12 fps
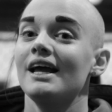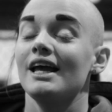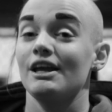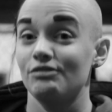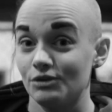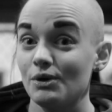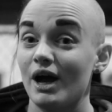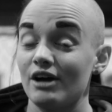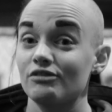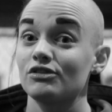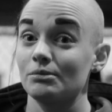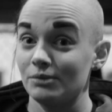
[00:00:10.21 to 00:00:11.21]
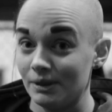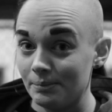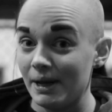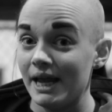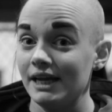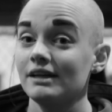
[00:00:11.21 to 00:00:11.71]
If you do have some real
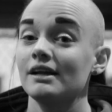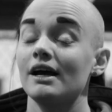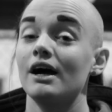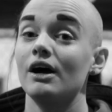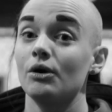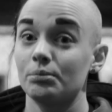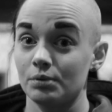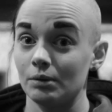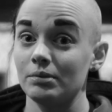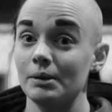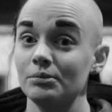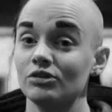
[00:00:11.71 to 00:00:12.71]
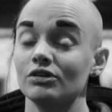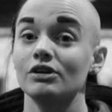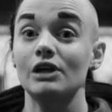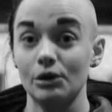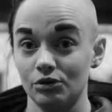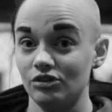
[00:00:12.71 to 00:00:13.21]
pain or problems,
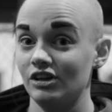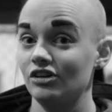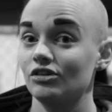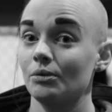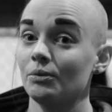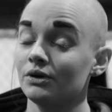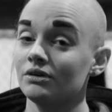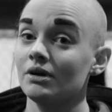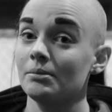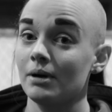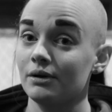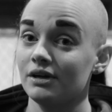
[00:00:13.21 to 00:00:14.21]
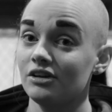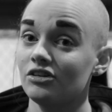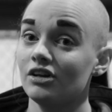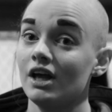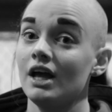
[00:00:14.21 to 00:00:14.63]
go see someone about it.